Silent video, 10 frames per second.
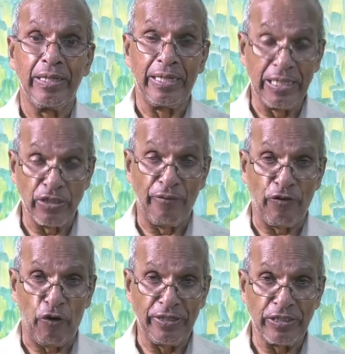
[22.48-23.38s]
His
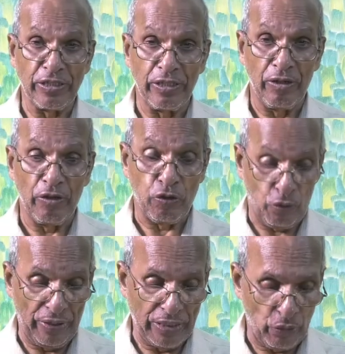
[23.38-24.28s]
voice
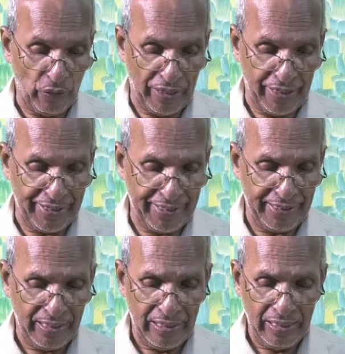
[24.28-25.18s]
through His Word.
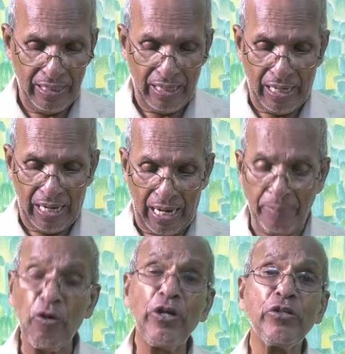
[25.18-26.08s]

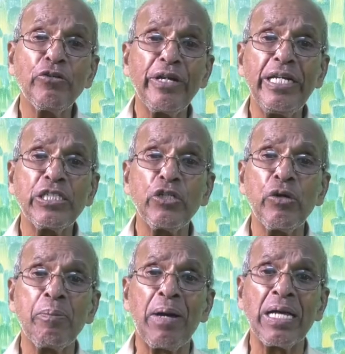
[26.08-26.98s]
I'm going to read to
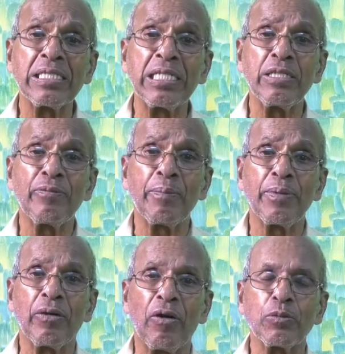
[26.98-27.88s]
you a passage from
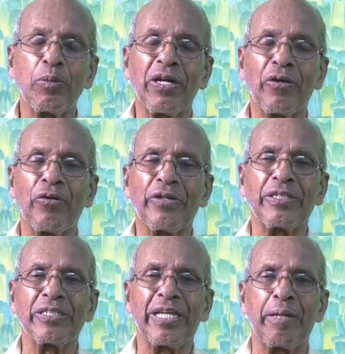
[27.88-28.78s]
the Gospel
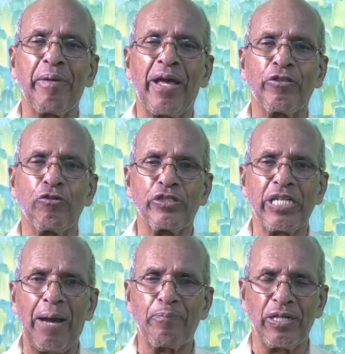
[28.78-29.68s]
according to St. Matthew
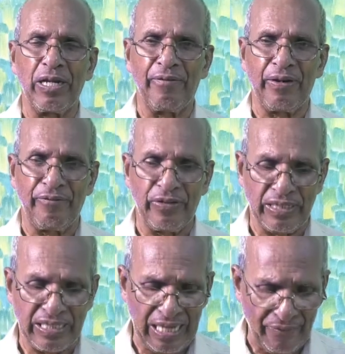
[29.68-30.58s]
chapter 11,
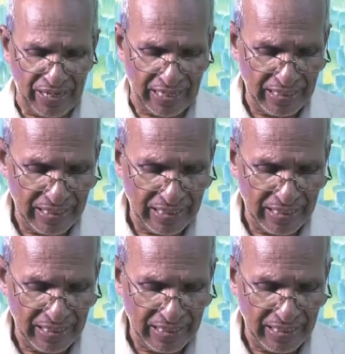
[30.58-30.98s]
verse 7,